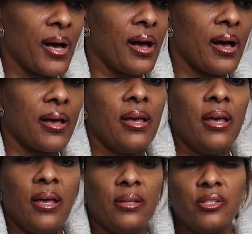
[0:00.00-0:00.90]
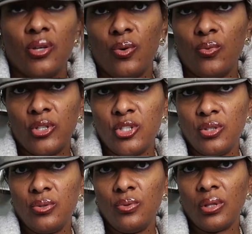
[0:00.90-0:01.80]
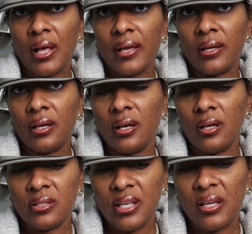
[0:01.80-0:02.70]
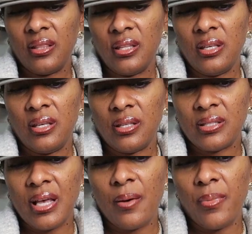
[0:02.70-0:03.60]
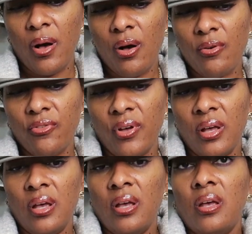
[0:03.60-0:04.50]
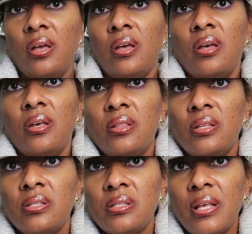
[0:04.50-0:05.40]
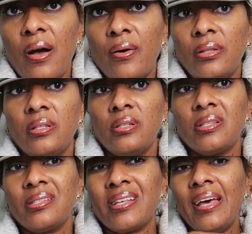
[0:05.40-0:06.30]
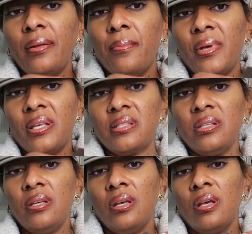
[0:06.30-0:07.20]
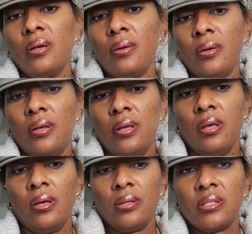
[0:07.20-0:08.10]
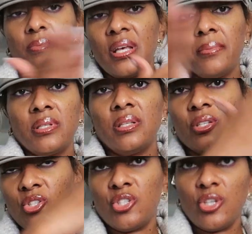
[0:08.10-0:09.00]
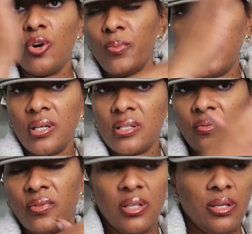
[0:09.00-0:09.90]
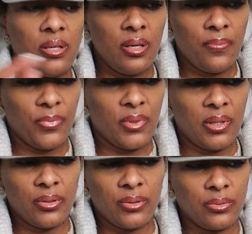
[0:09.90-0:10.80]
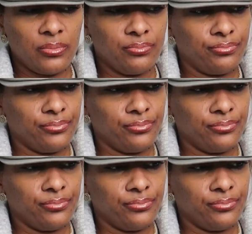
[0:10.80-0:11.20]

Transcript: my eye. And so once you like take the top off, this is how it looks. It's kind of messy. Sometimes it doesn't show because of the little